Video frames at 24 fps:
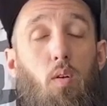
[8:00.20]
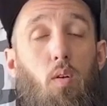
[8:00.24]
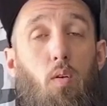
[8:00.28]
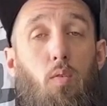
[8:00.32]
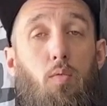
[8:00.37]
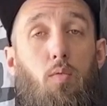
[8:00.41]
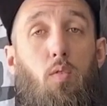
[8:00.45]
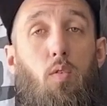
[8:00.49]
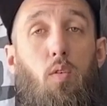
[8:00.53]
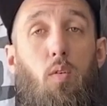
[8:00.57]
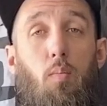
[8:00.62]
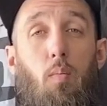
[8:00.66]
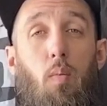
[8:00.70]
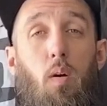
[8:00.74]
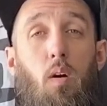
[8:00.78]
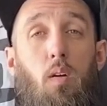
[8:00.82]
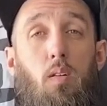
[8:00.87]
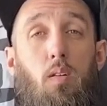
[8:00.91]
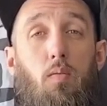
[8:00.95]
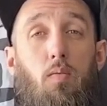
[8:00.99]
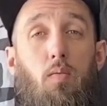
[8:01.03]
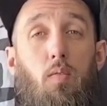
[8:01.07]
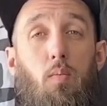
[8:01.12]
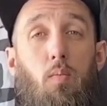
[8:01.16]
over a
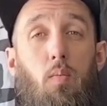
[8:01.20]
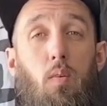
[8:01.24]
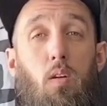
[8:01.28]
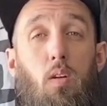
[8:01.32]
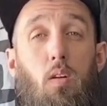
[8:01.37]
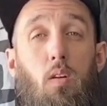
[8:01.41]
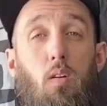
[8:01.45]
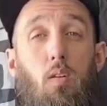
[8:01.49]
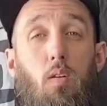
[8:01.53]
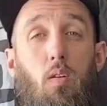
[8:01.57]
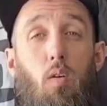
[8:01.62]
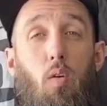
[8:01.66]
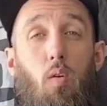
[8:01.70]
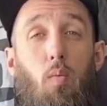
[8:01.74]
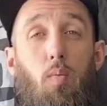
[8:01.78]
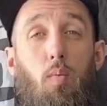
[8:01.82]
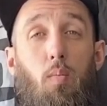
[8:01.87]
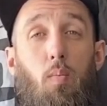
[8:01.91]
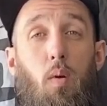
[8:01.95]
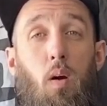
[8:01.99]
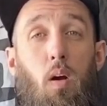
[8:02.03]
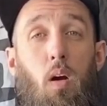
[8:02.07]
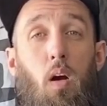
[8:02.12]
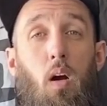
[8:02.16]
month for me to
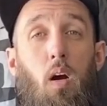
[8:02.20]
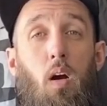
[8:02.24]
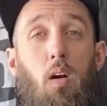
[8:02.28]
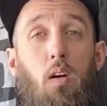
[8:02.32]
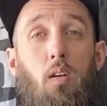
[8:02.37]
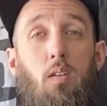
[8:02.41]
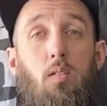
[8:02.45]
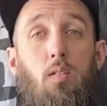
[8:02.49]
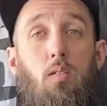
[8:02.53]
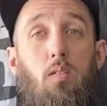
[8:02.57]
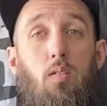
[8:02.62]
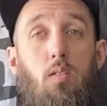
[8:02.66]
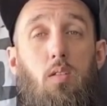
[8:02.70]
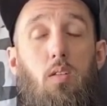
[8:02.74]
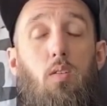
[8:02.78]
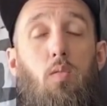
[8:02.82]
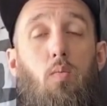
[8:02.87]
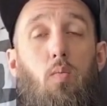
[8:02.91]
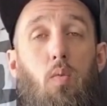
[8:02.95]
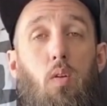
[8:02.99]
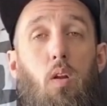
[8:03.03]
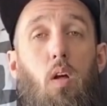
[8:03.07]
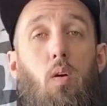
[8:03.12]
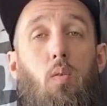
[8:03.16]
open my eyes and see
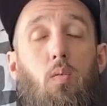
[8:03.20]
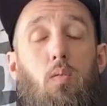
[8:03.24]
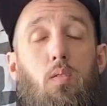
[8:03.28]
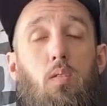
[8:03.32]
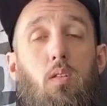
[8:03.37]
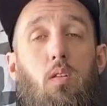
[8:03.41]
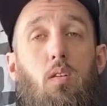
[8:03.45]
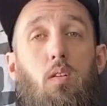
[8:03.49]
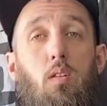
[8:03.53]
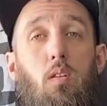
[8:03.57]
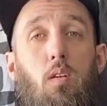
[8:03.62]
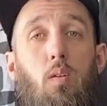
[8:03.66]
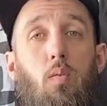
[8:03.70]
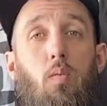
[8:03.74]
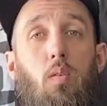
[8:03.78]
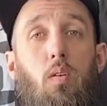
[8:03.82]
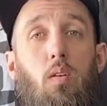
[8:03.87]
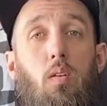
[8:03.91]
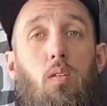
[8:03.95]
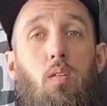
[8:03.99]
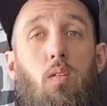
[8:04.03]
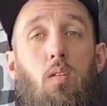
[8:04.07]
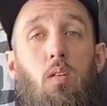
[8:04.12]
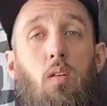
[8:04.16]
what I was dealing
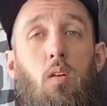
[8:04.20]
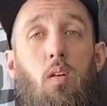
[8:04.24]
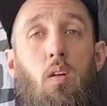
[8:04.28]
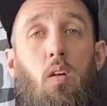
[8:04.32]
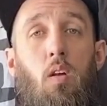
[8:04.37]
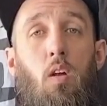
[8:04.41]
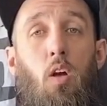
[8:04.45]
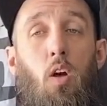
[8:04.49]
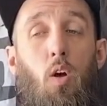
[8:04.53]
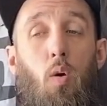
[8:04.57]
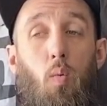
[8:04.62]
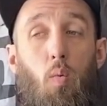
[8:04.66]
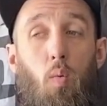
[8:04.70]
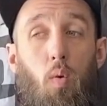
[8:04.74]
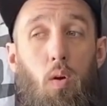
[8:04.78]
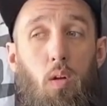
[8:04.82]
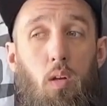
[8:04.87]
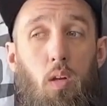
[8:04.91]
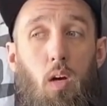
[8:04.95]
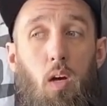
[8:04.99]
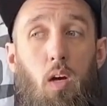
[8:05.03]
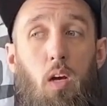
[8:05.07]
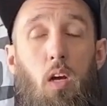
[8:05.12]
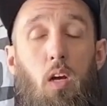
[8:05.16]
with.
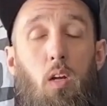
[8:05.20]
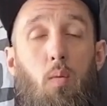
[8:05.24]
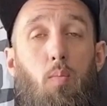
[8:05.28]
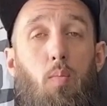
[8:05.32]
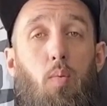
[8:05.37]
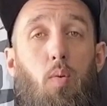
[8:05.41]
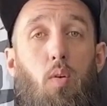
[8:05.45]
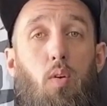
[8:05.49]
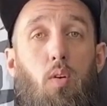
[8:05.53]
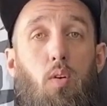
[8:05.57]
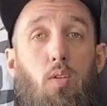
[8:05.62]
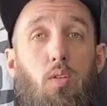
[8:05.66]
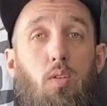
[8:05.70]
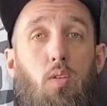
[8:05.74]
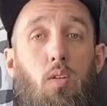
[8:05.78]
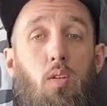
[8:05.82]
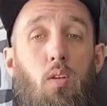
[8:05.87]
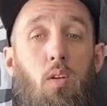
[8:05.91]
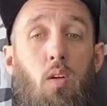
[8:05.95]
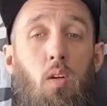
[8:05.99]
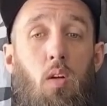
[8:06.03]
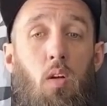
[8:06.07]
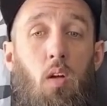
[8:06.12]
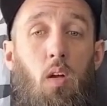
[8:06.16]
One, I had pushed
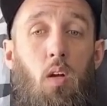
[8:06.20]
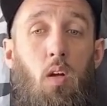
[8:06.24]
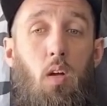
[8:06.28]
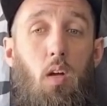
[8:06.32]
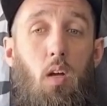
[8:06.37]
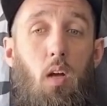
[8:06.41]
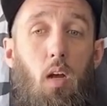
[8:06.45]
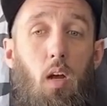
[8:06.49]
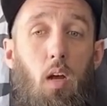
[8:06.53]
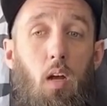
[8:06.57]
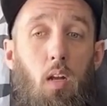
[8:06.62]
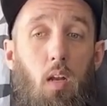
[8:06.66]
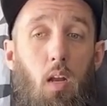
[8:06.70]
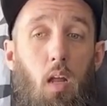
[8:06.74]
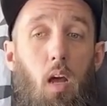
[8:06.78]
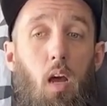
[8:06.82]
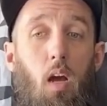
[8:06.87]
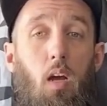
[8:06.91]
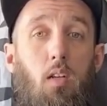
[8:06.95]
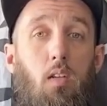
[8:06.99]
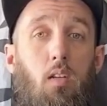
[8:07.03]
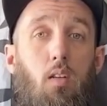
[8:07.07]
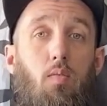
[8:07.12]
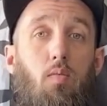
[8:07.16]
an
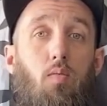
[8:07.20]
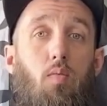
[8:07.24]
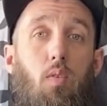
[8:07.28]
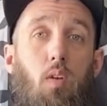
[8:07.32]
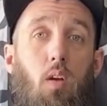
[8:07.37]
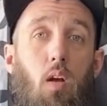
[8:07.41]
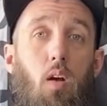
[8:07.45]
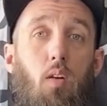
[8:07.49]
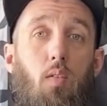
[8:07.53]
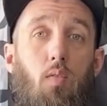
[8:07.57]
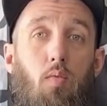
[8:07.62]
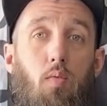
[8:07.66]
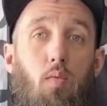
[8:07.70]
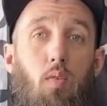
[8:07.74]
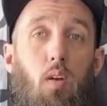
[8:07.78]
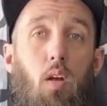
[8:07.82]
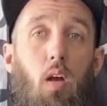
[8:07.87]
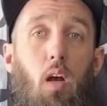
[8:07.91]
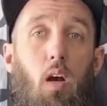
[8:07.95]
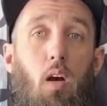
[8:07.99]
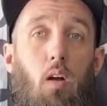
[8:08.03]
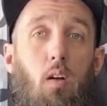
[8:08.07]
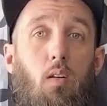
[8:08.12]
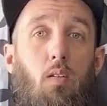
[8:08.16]
active recovery
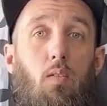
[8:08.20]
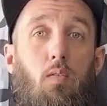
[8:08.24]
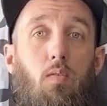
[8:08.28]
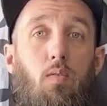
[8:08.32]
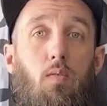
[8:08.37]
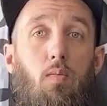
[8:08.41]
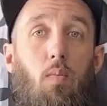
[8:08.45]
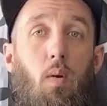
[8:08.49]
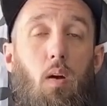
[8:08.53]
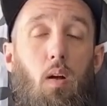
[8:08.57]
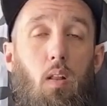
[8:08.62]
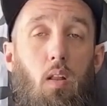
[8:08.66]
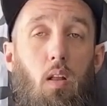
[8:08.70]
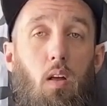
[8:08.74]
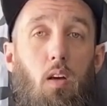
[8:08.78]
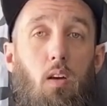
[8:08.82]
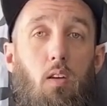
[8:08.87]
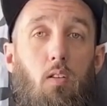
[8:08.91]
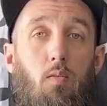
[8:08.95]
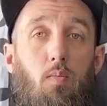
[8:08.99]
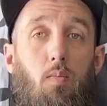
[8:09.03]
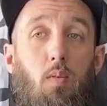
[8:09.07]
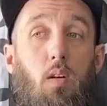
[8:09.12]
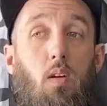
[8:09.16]
out of my
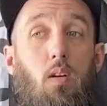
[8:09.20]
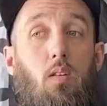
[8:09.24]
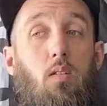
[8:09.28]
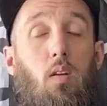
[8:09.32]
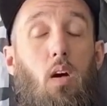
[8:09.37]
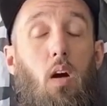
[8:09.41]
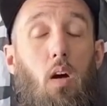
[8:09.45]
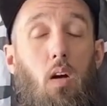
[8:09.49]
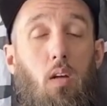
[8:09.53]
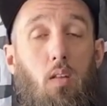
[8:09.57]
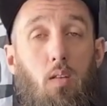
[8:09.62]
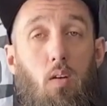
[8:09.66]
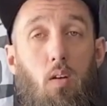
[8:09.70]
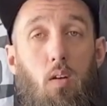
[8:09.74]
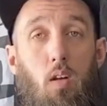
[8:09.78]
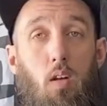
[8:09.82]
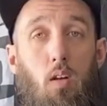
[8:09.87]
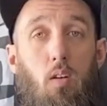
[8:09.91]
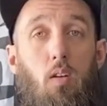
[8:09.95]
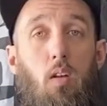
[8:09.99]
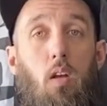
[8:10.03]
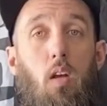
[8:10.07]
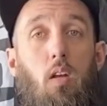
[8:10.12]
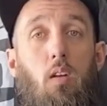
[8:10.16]
life because I thought I
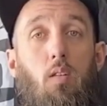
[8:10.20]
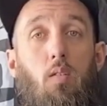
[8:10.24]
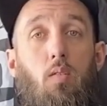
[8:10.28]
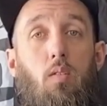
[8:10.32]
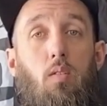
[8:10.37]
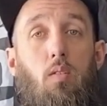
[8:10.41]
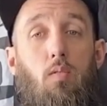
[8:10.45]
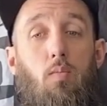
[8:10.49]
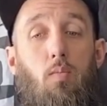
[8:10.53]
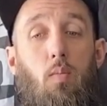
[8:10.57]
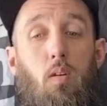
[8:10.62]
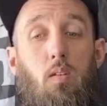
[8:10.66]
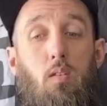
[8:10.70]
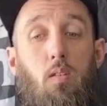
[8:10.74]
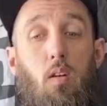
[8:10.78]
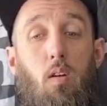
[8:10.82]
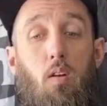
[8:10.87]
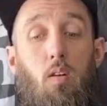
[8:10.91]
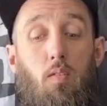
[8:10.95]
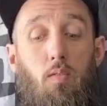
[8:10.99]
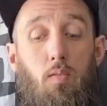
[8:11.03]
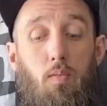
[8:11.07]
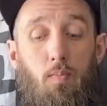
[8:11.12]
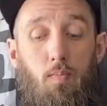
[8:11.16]
could handle this
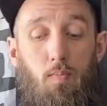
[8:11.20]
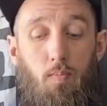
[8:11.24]
myself.